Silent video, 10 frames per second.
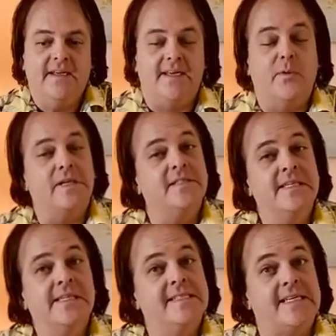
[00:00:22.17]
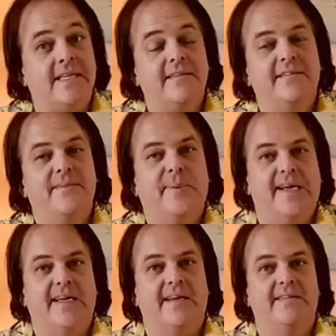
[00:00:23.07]
It wasn't easy
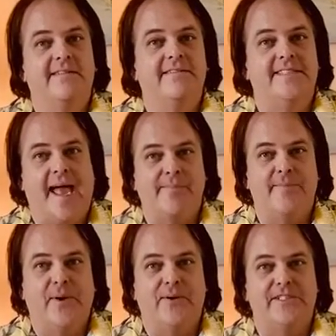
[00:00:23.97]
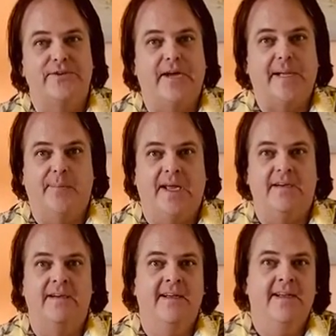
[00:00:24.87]
picking salmon poet to recommend